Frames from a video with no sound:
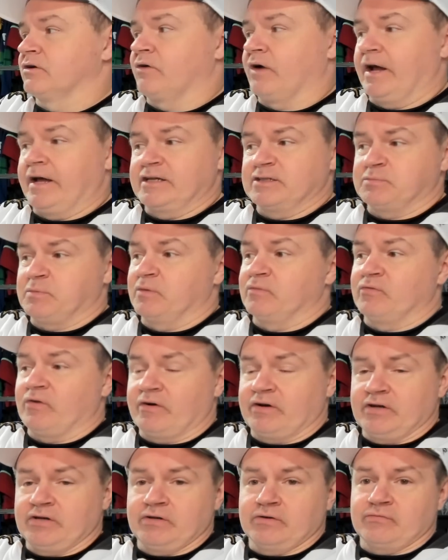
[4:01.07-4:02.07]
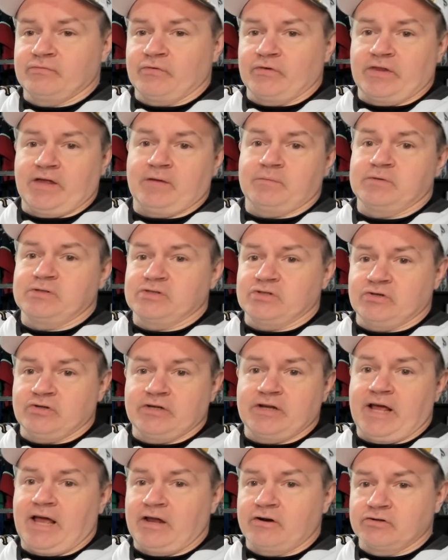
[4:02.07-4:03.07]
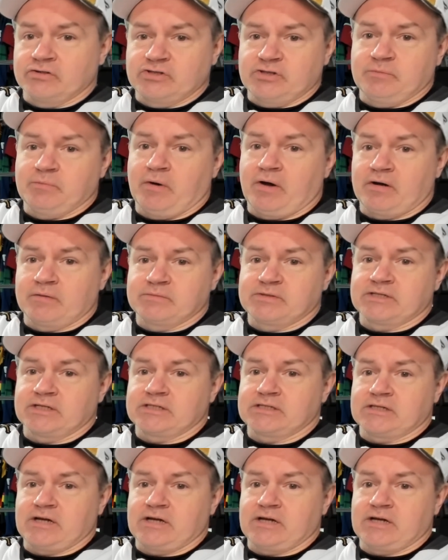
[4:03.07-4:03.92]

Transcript: Greig has been very good for them. He's a good energy bottom six